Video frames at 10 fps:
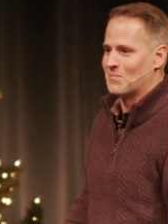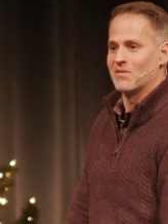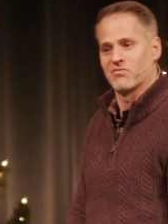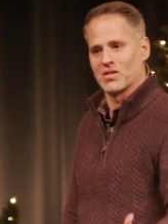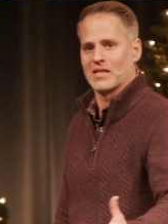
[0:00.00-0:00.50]
up and
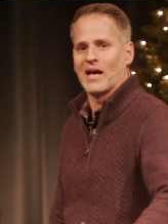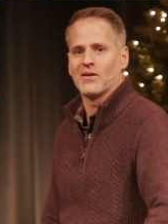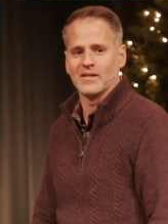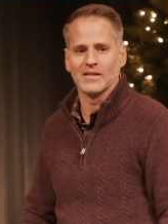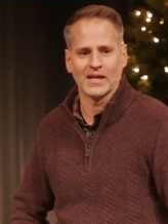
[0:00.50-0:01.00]
be freaked
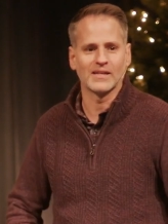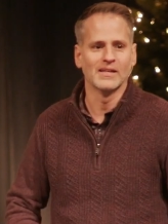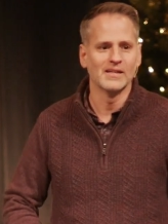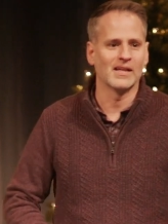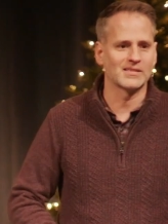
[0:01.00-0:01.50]
out, and like,
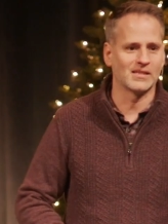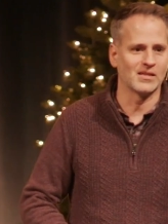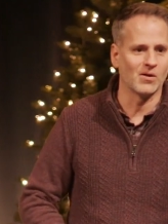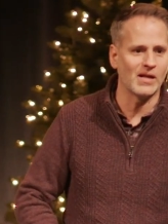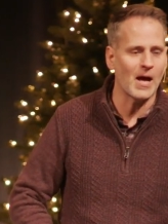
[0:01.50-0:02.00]
that's going
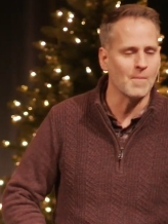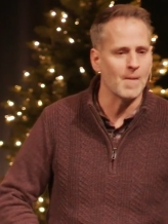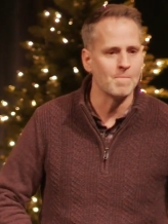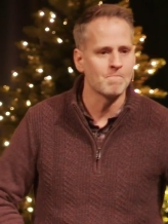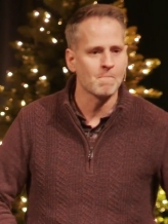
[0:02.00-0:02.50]
to go down.
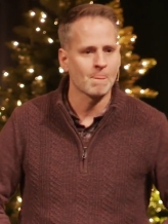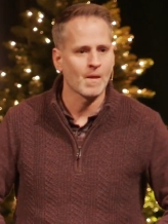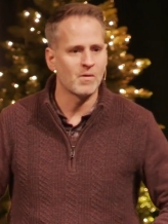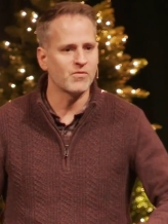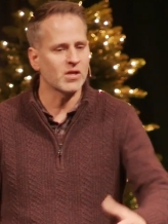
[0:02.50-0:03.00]
But
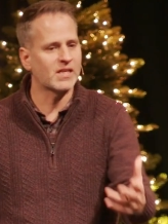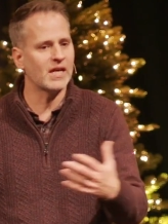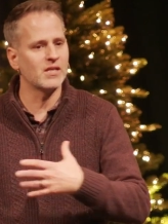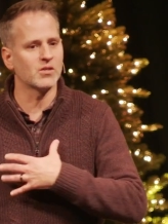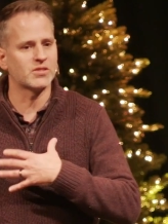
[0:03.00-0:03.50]
if you're a
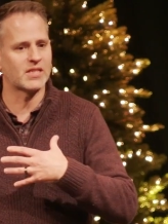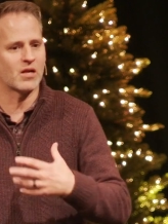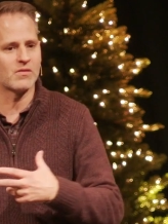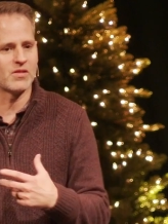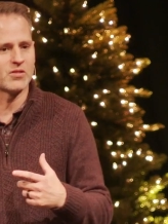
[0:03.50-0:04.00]
kid and you're
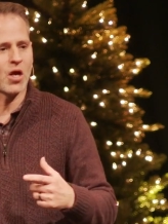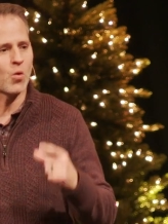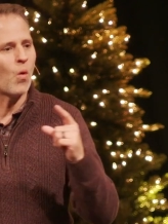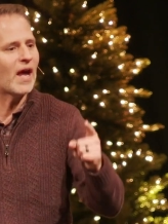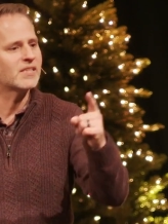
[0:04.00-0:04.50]
scared of the
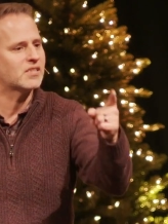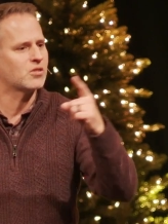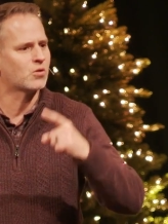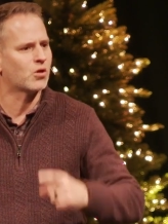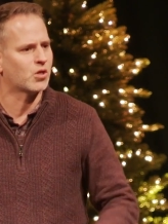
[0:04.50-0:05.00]
dark, why is it
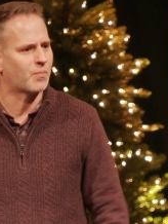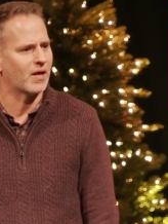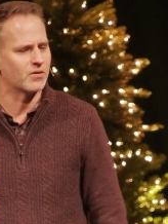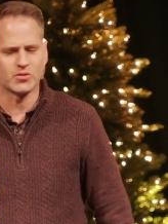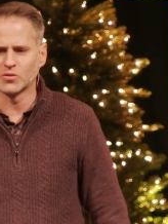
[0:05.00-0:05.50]
that you go to your
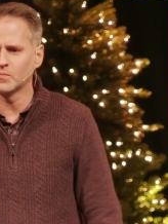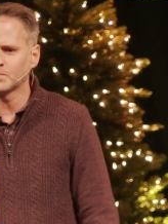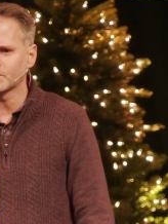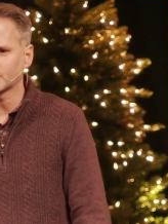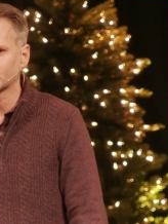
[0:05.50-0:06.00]
parents' room?